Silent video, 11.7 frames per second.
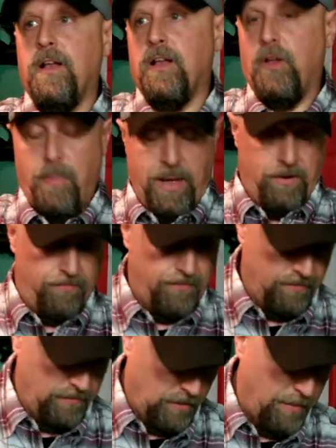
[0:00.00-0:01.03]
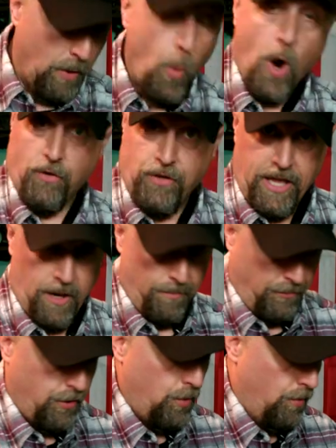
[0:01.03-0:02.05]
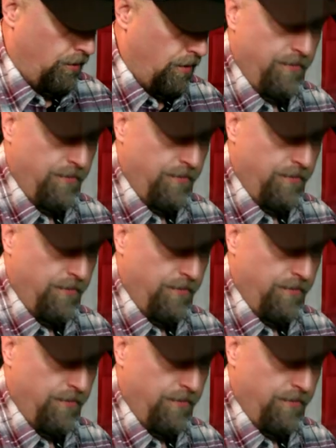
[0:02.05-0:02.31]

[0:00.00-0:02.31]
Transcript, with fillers: little bit of little bit of work to get them to, to